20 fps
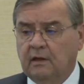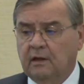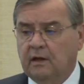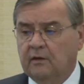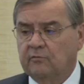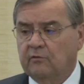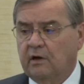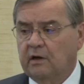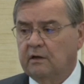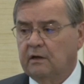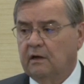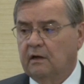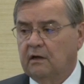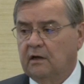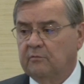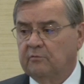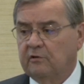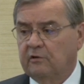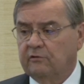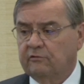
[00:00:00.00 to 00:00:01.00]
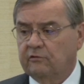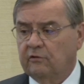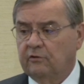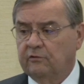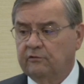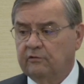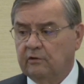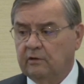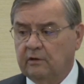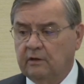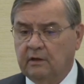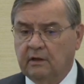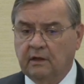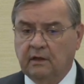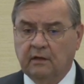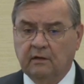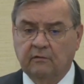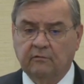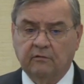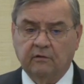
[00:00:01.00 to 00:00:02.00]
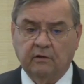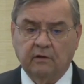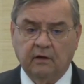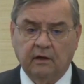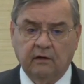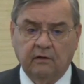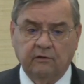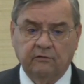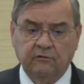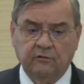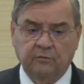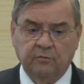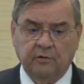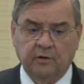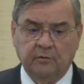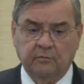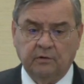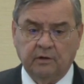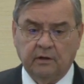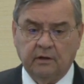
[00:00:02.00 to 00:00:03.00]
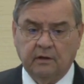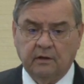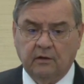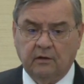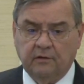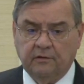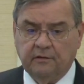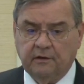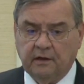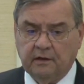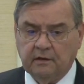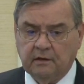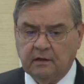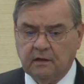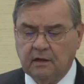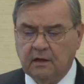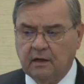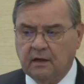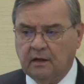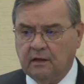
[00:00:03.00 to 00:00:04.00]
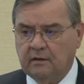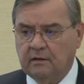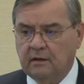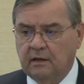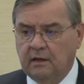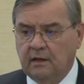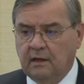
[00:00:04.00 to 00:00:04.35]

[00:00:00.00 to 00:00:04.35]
and right now I'm the Associate Dean of the College of Public Health at Kent,